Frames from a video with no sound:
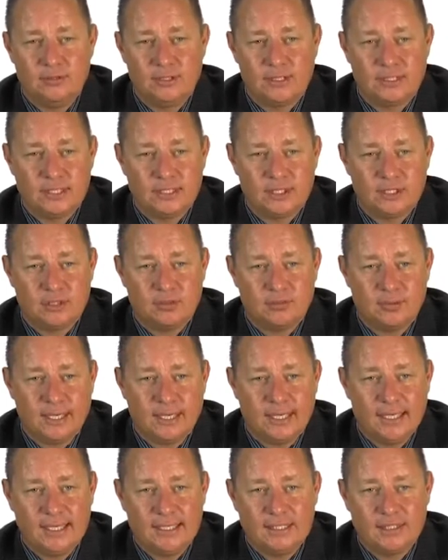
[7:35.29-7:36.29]
It's Section
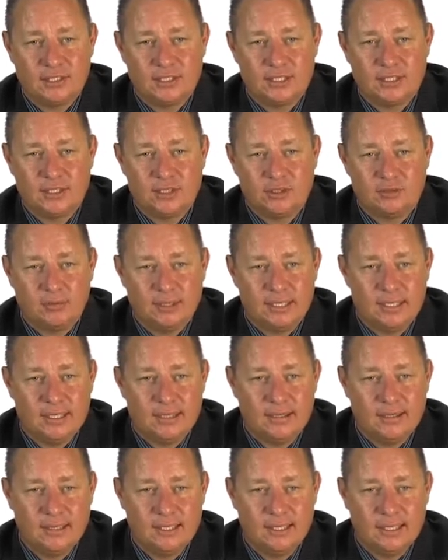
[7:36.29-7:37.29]
28, Section
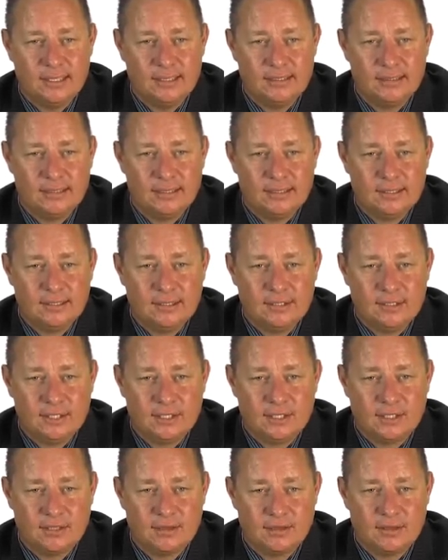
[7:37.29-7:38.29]
29,
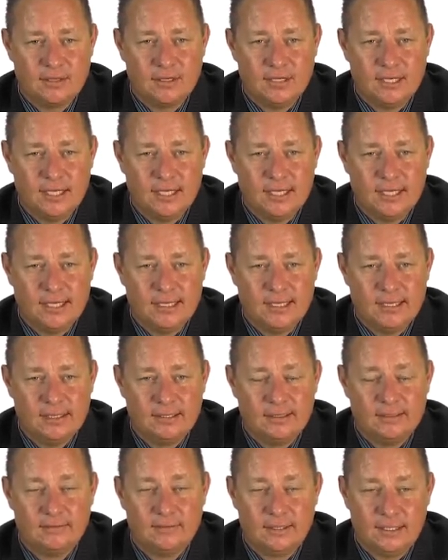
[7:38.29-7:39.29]
Section 30,
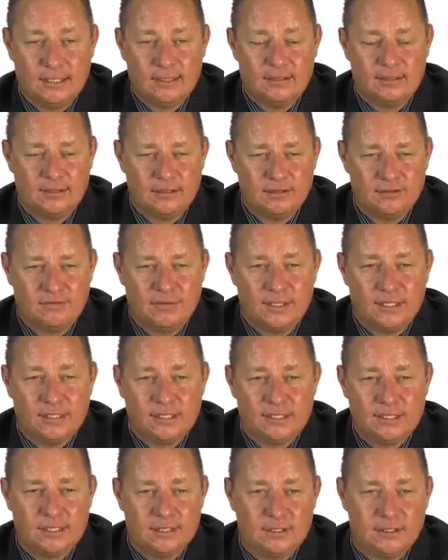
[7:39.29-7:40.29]
and then the
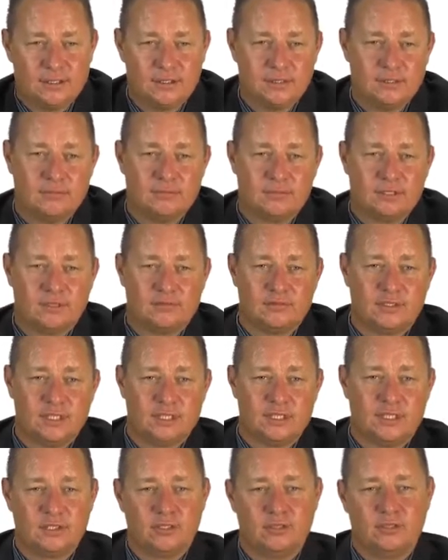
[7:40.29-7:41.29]
offences in terms of
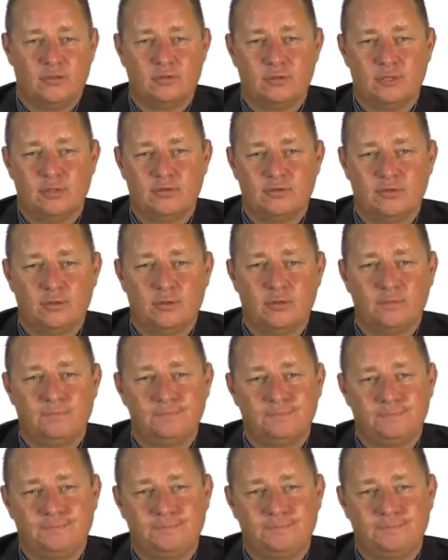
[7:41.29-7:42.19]
Section 214.